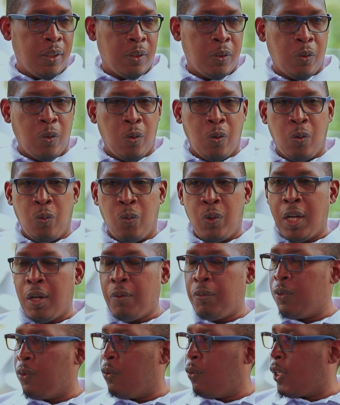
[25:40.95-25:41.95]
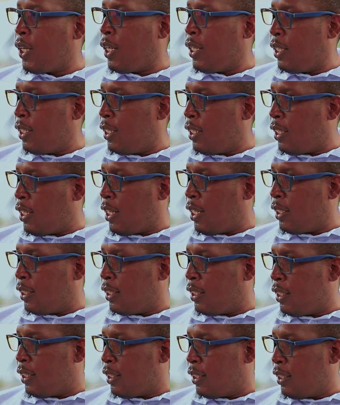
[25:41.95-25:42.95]
So we have to look at it in that
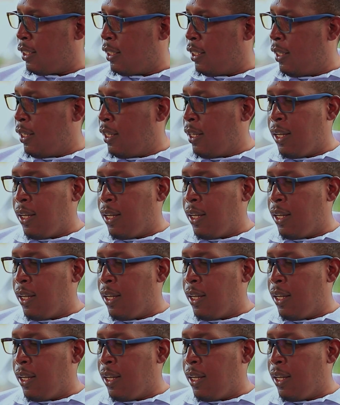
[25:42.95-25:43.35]
sense.